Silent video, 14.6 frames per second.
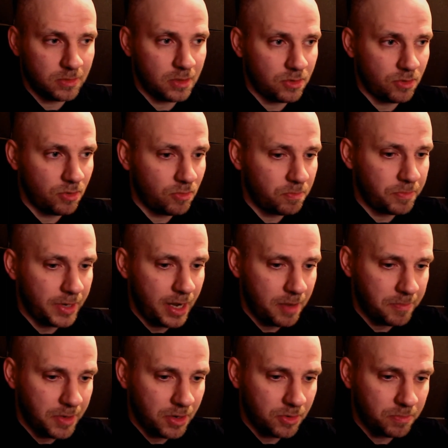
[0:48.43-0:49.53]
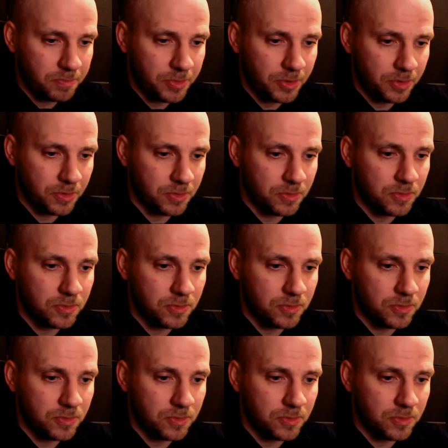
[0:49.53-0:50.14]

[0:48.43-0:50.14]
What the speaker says: Adobe Premiere Pro.